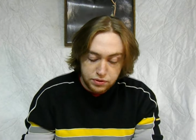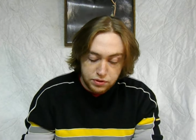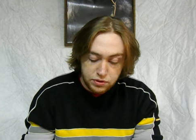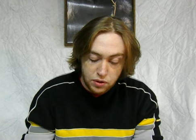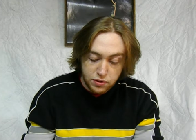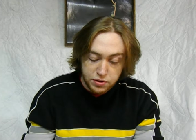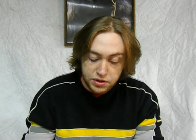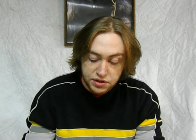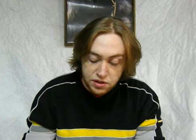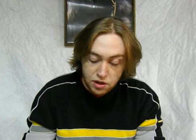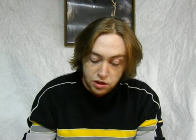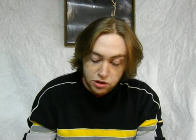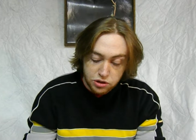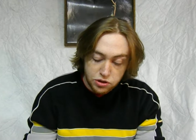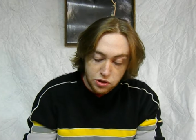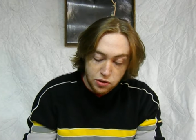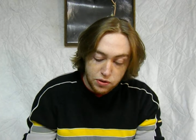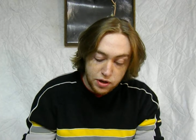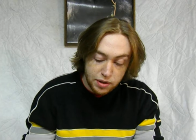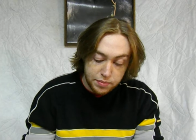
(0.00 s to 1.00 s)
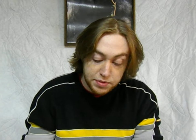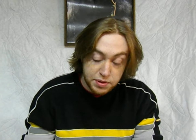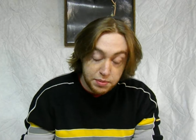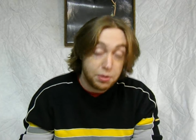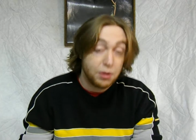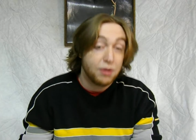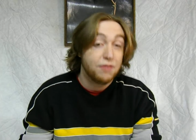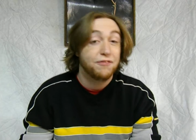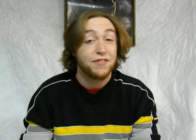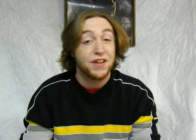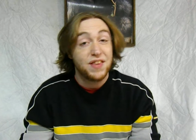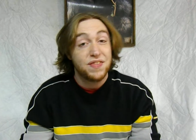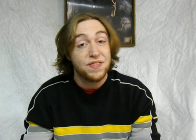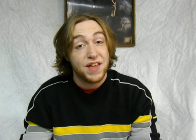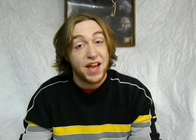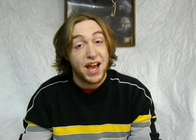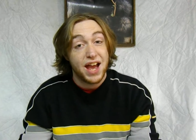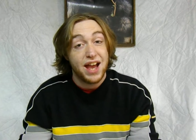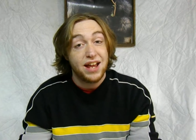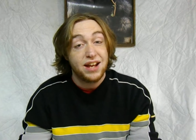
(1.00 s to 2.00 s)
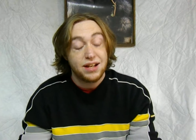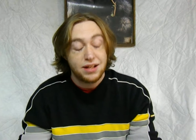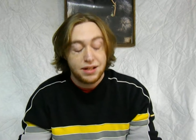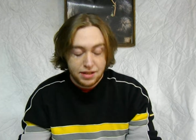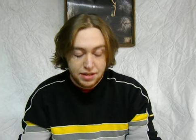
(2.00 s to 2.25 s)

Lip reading: Tony Stark showed up to prevent that.